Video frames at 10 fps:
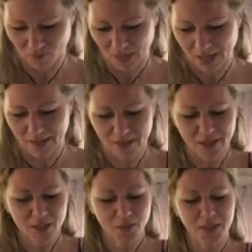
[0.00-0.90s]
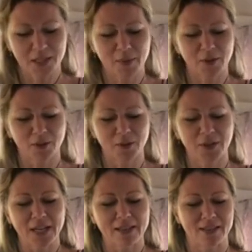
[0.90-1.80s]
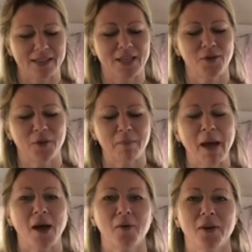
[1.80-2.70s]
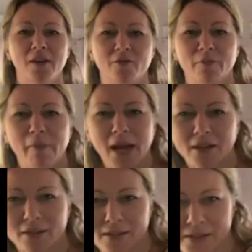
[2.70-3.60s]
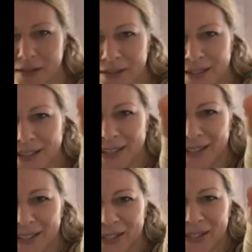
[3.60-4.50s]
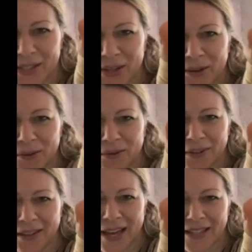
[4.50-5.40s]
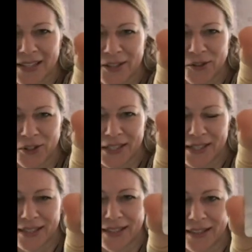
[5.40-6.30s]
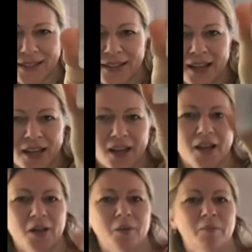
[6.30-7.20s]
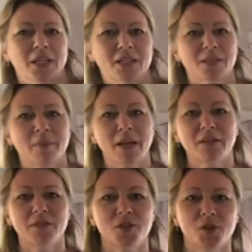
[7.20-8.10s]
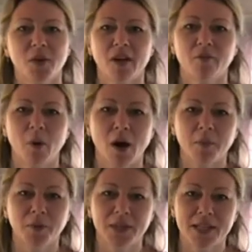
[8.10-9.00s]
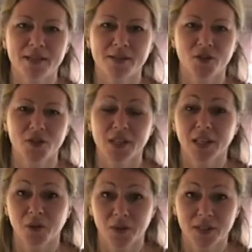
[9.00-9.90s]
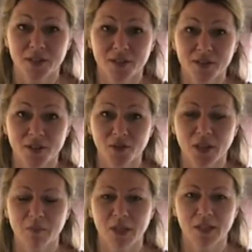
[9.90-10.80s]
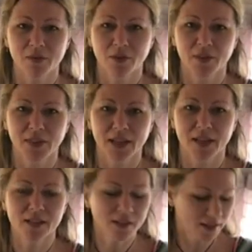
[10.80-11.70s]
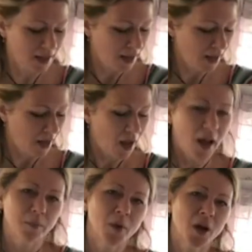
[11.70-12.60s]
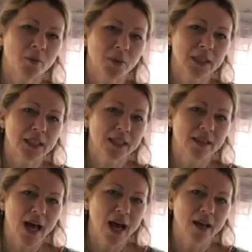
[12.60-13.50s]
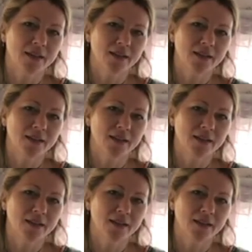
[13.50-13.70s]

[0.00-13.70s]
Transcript: And then this one's about learning the secret power of metals. So that's interesting. Because metals do have properties just like crystals do. They mean different things. I'm not really that